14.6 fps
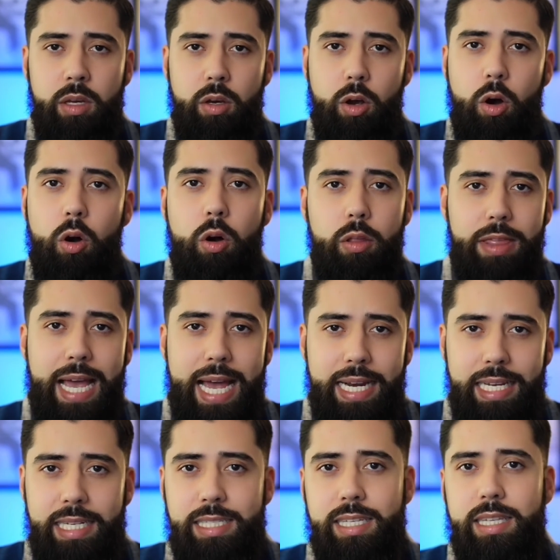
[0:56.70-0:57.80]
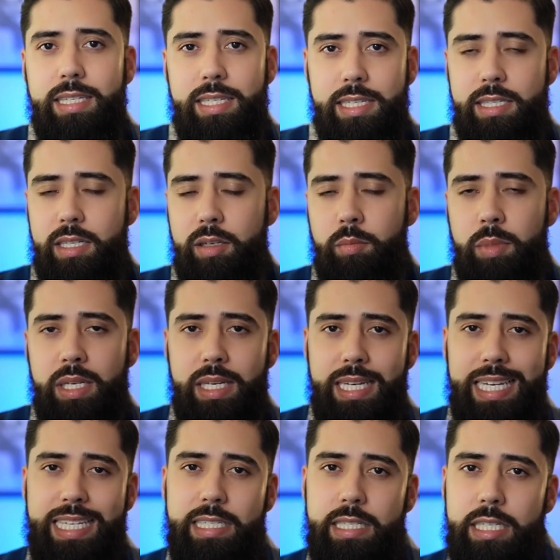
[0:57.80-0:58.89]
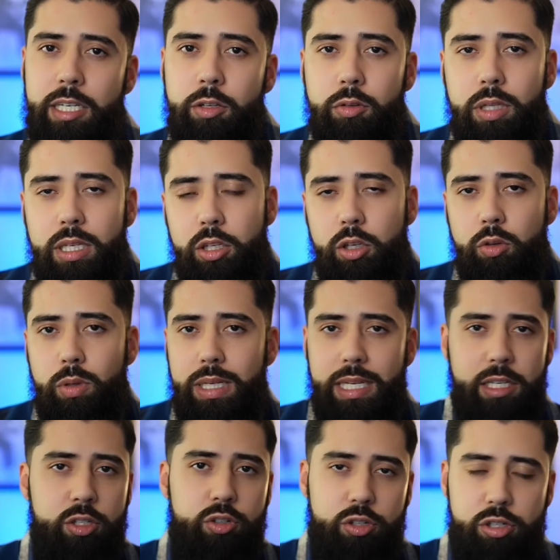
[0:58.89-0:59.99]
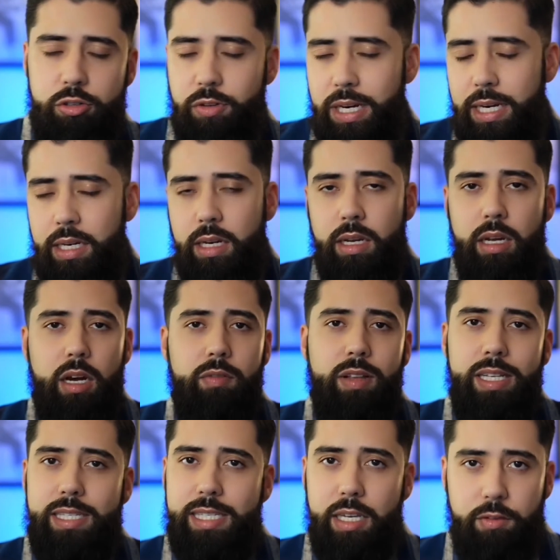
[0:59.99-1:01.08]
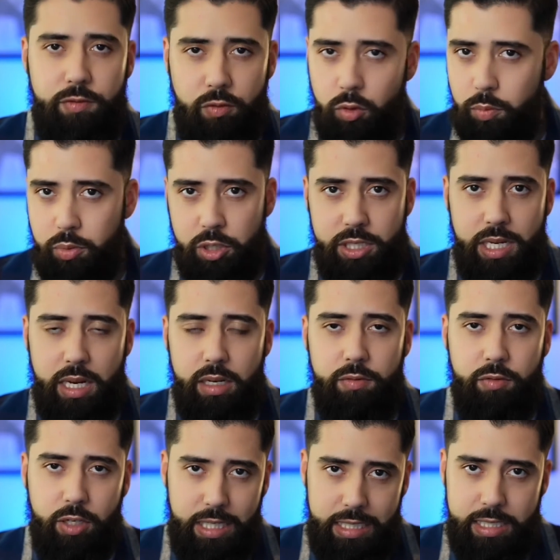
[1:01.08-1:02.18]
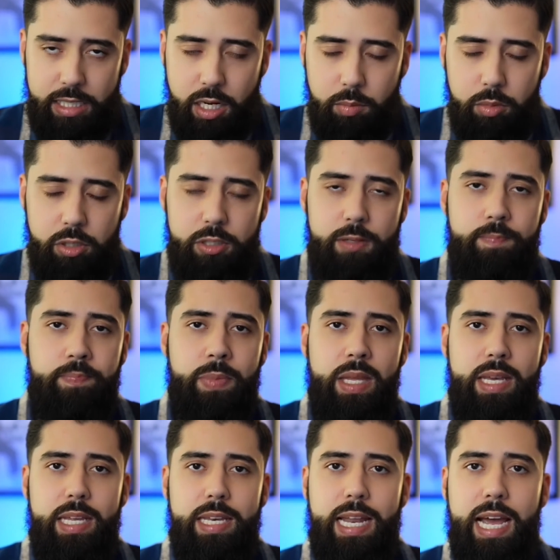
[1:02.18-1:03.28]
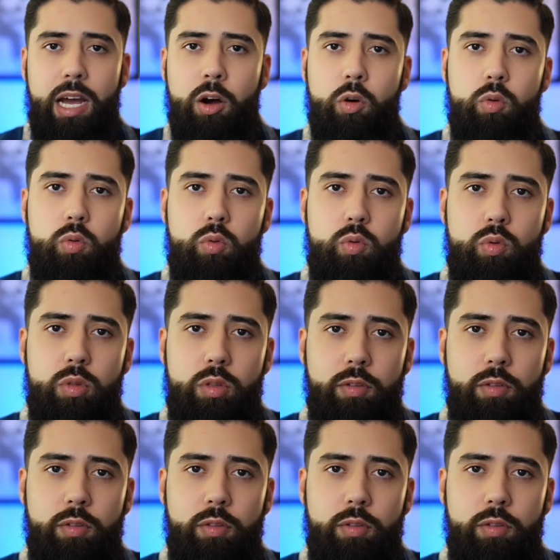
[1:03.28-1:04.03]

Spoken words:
all that into the system is yielding you an interest rate of, let's say, 4% for easy numbers. Now, the